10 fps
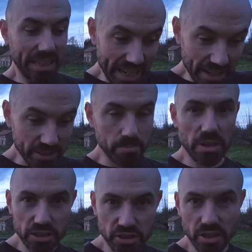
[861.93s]
get as
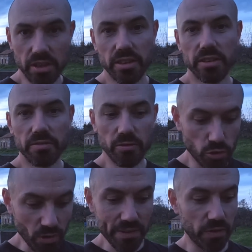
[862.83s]
much
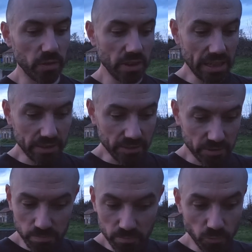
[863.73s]
gravel
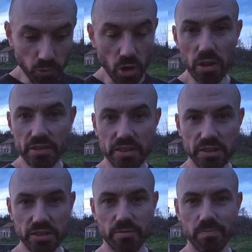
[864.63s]
and rocks
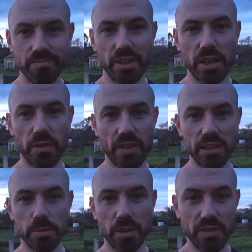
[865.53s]
and just, you know,
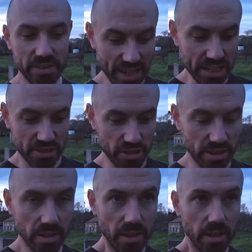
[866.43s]
things with texture